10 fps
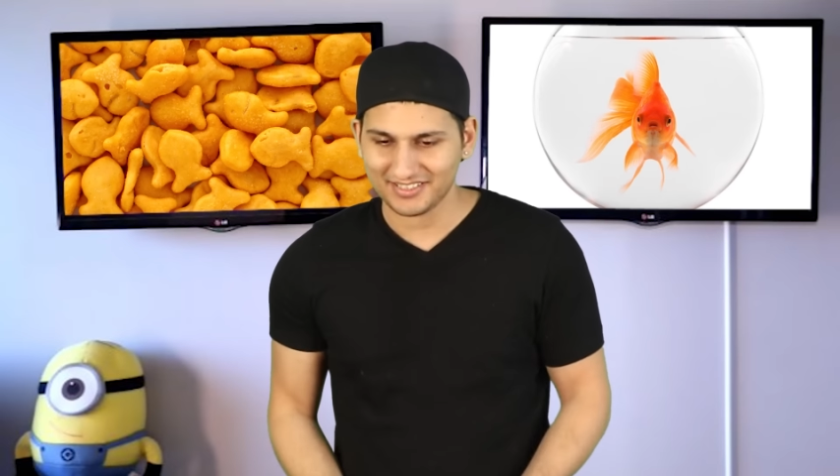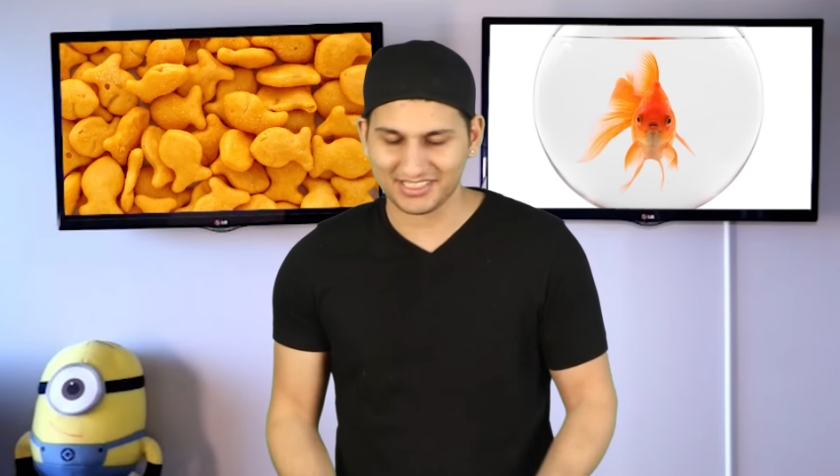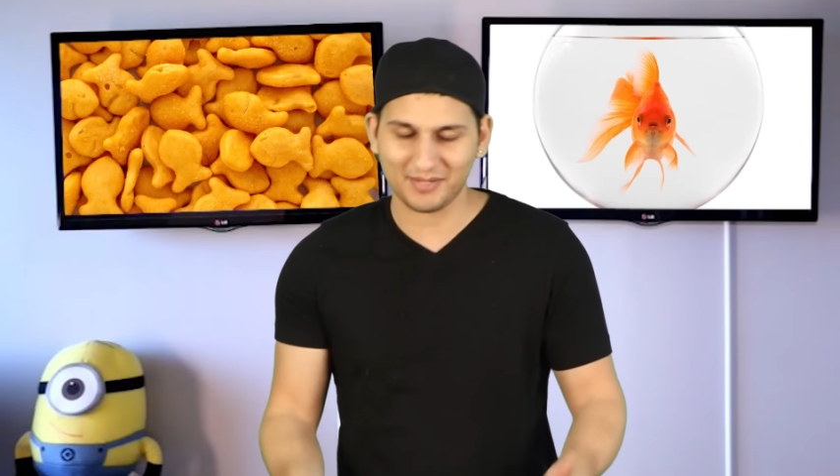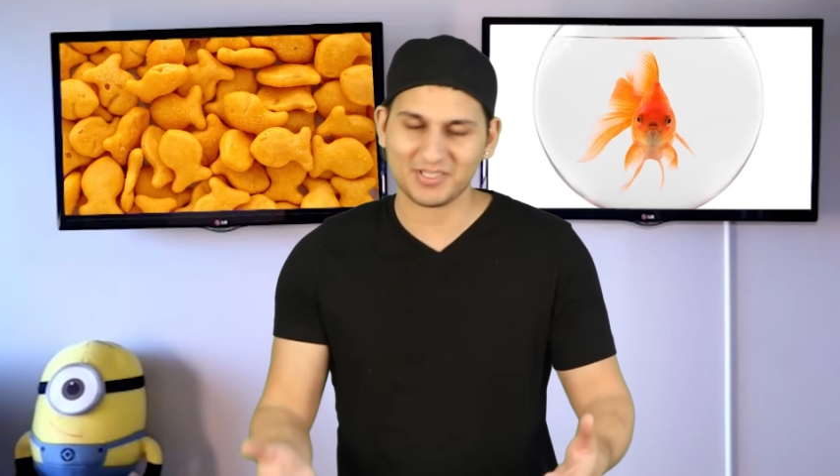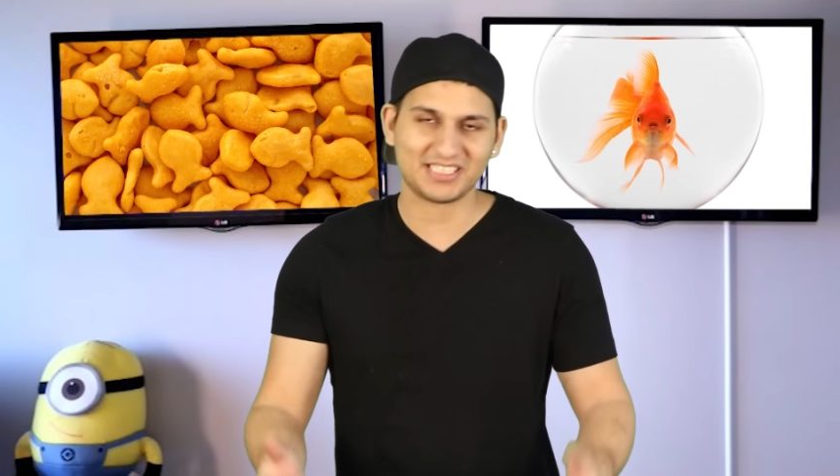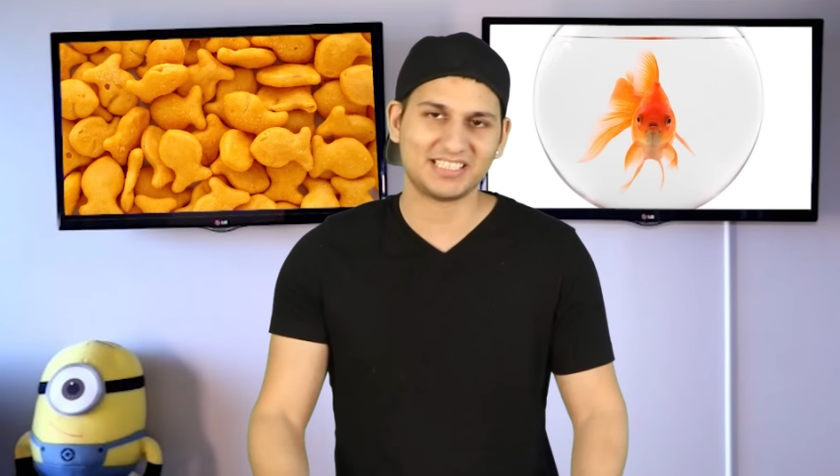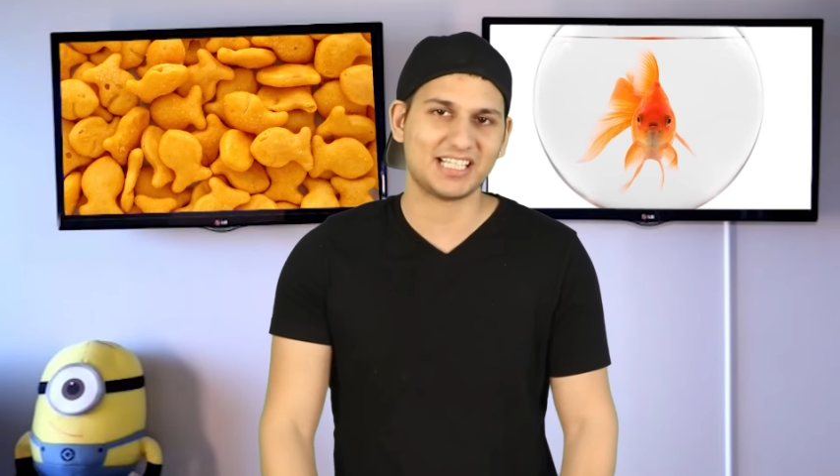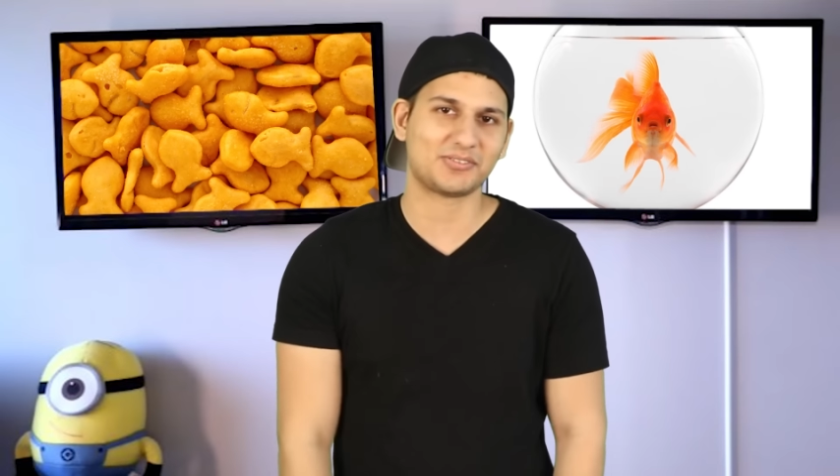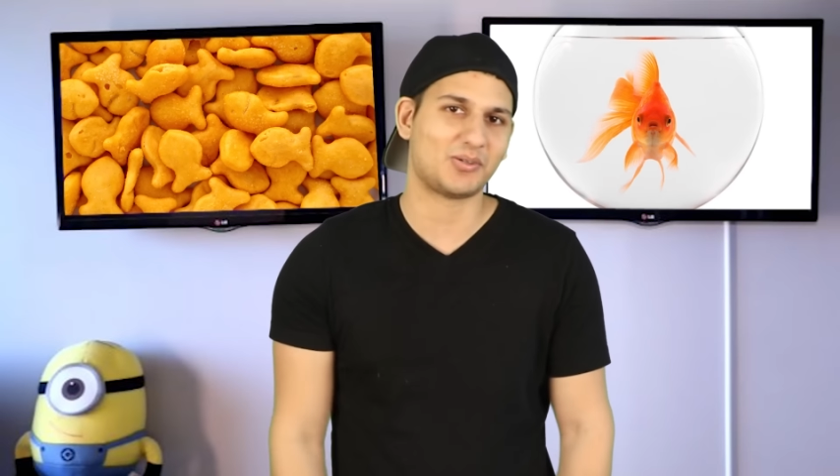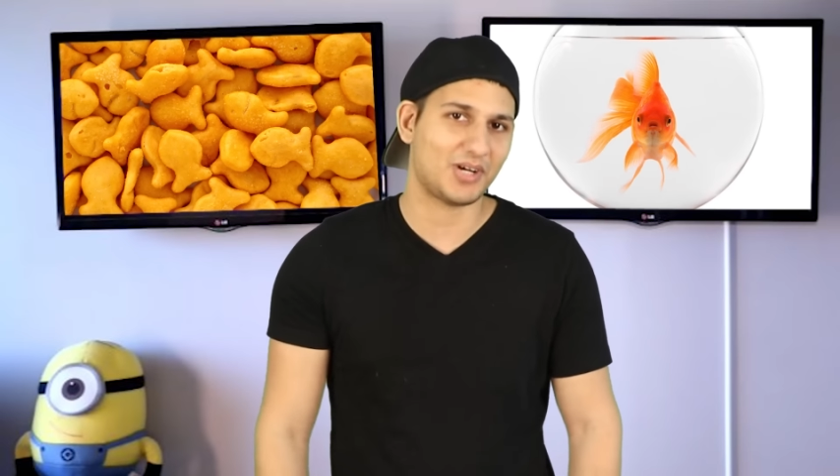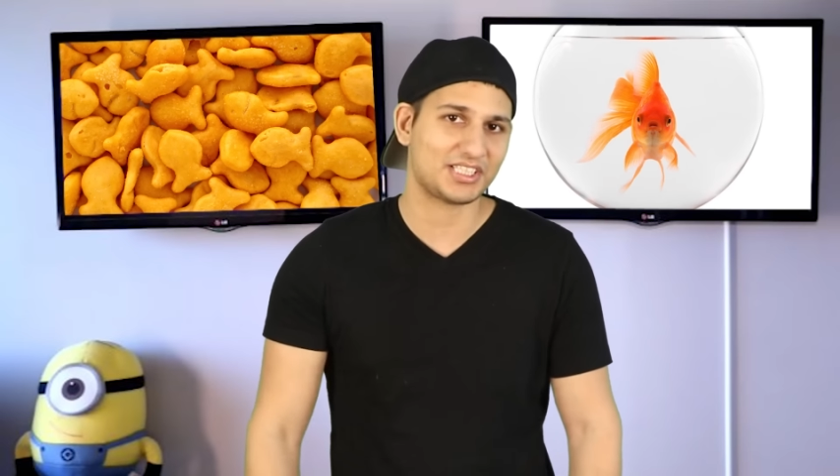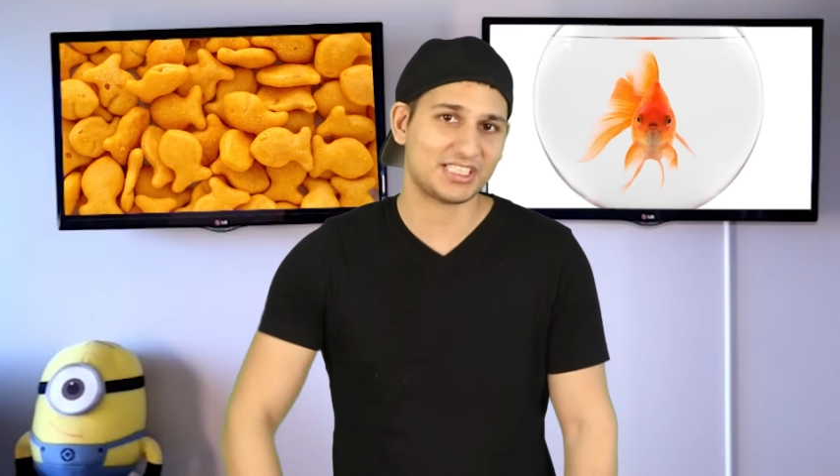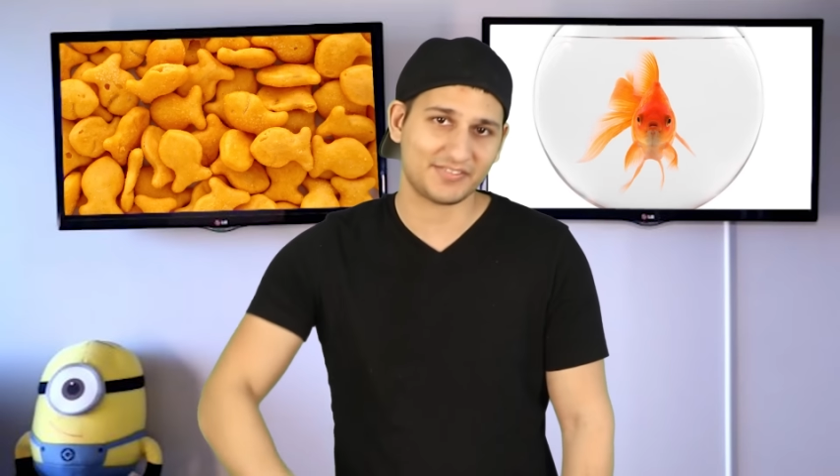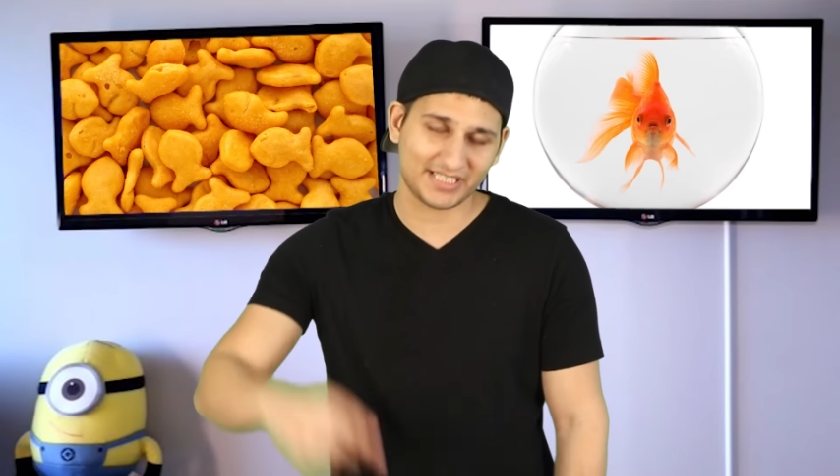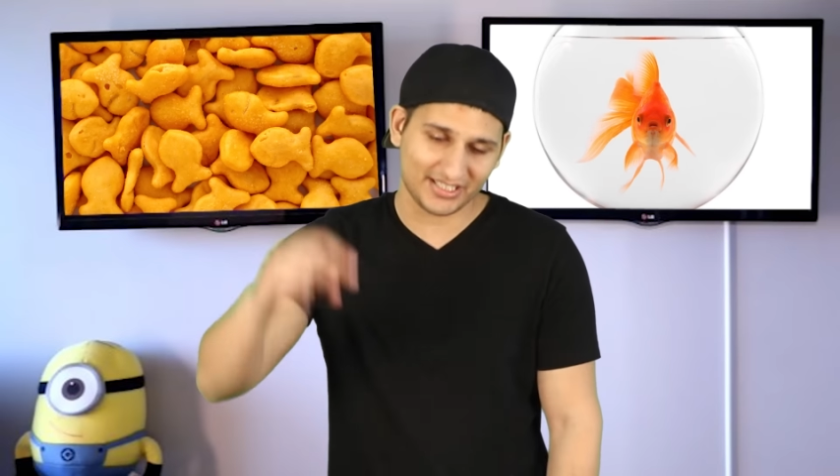some reason you guys wanna watch
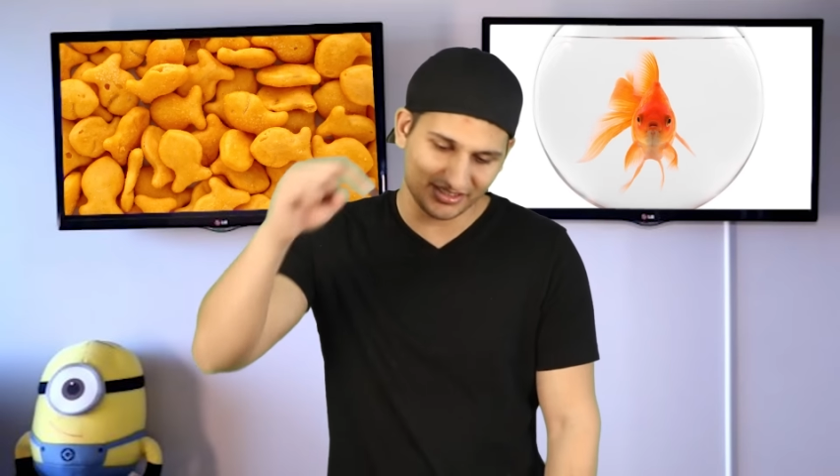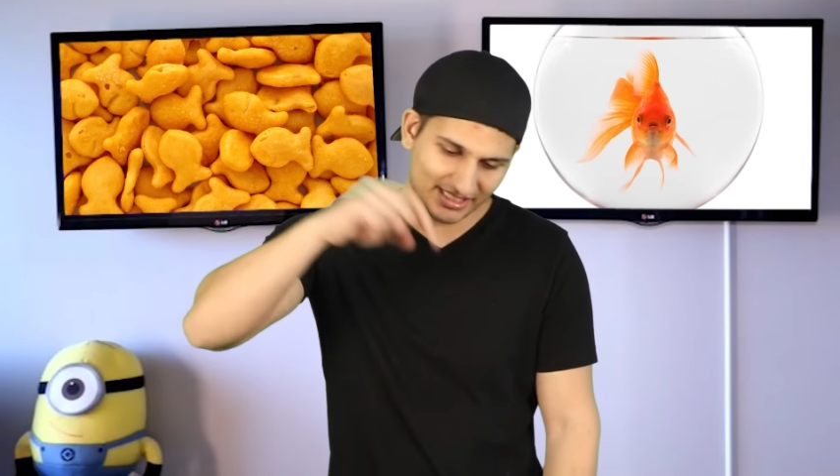this video,